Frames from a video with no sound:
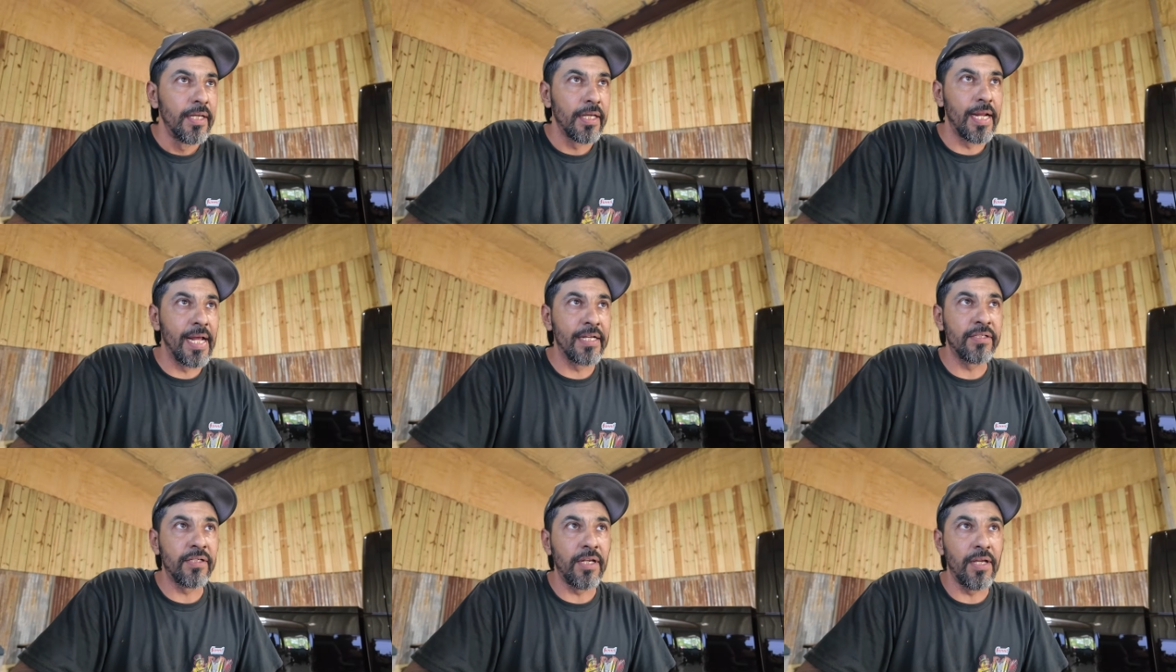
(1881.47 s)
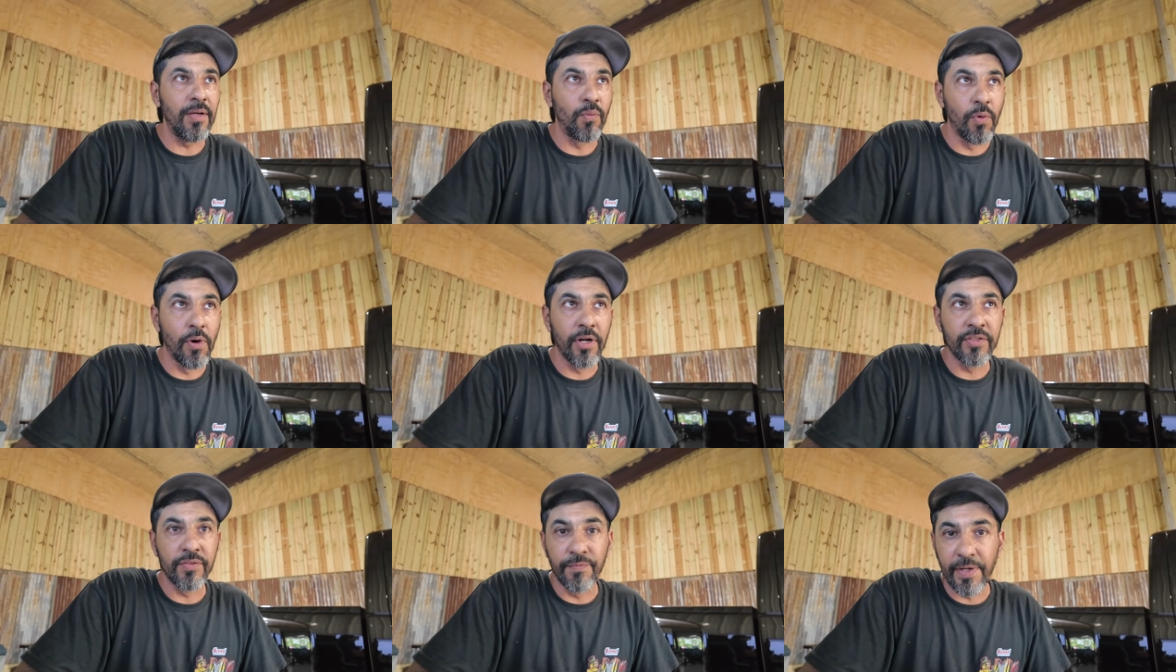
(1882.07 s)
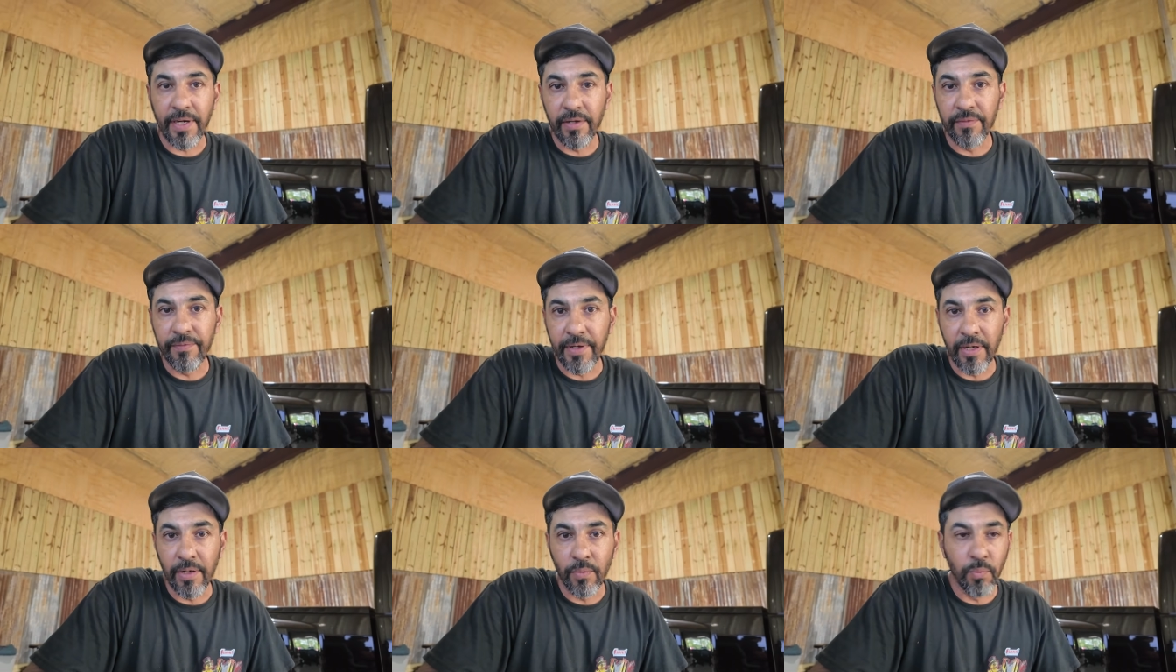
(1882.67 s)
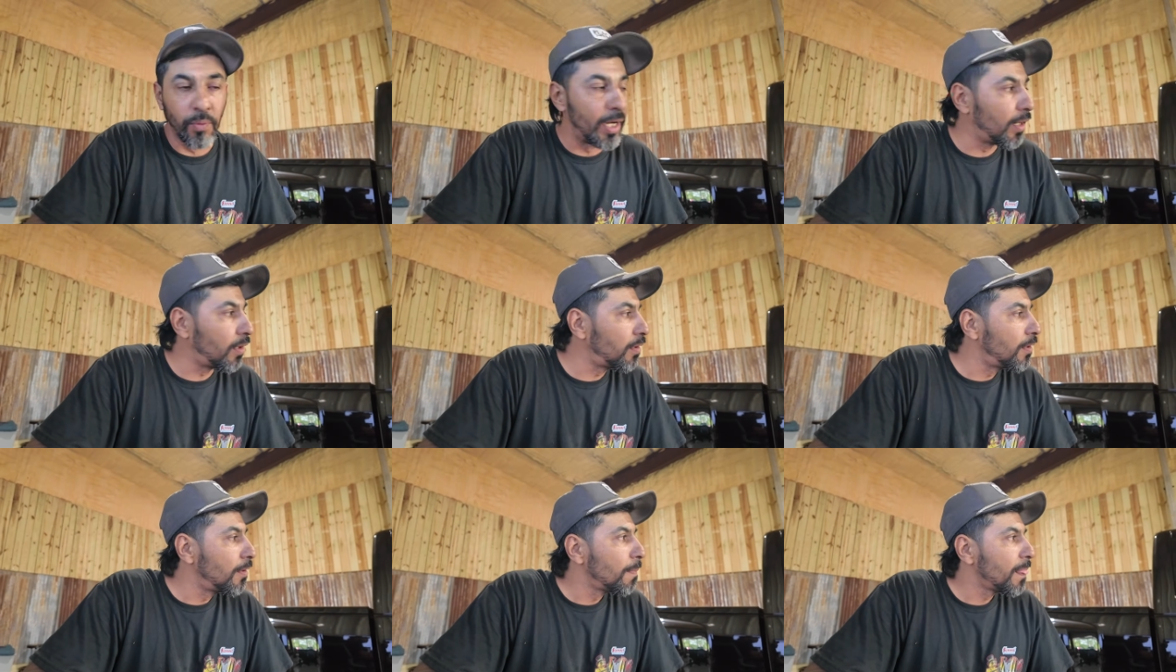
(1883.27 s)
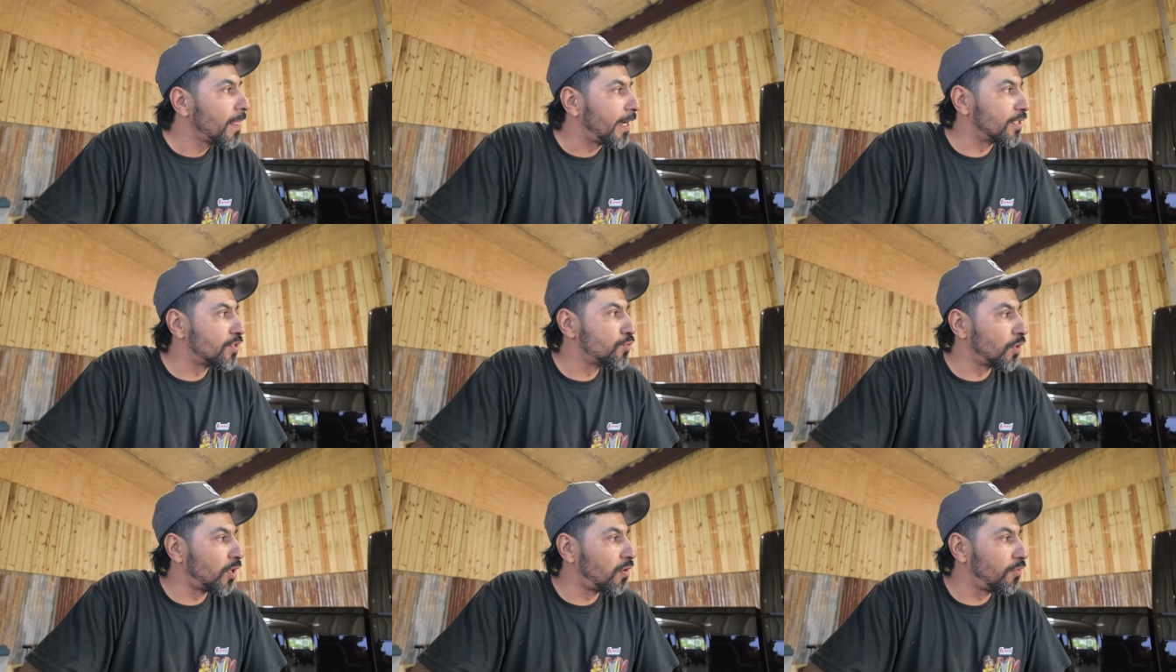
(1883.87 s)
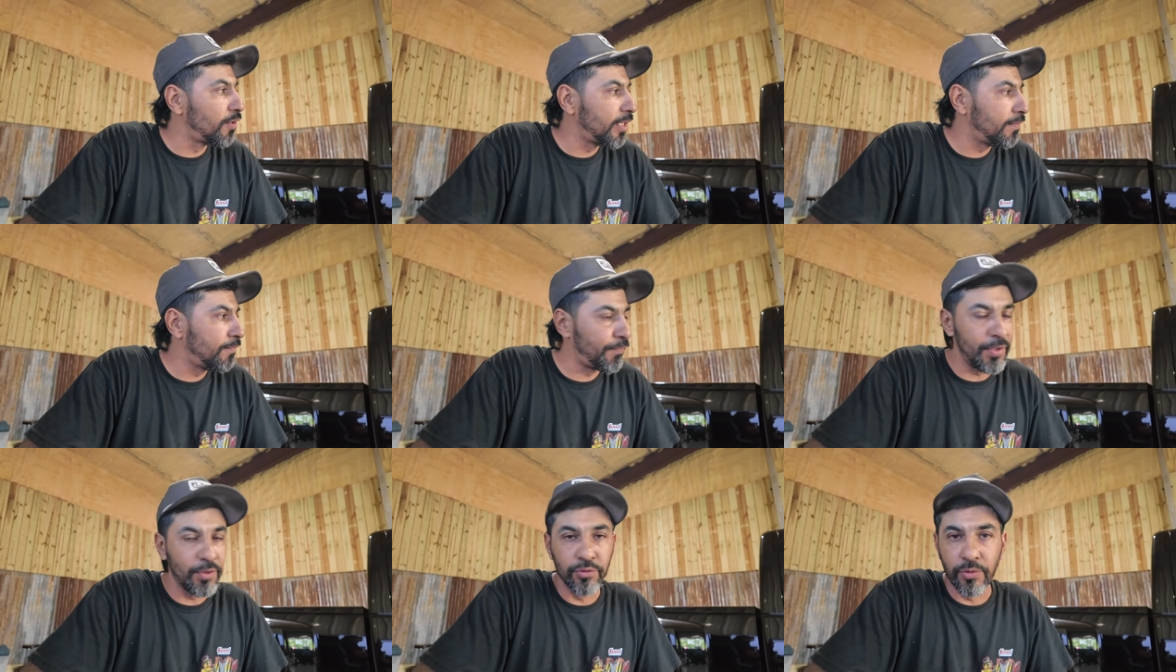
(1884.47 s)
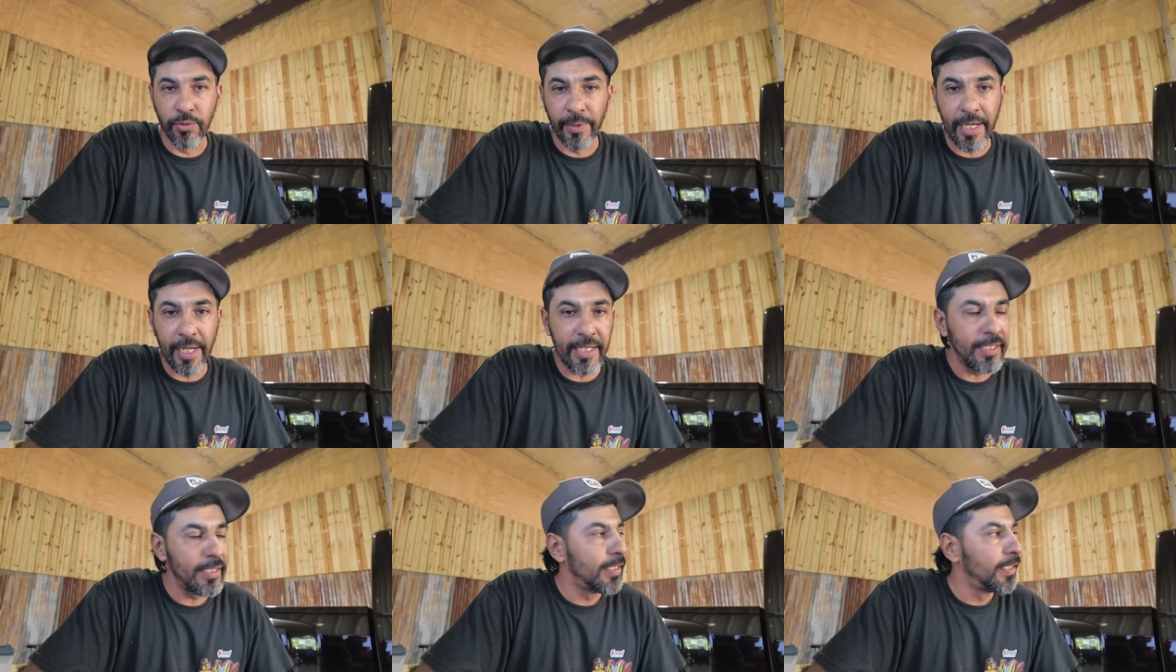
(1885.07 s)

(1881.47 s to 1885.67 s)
It actually works very, very well. I drove it, feels great.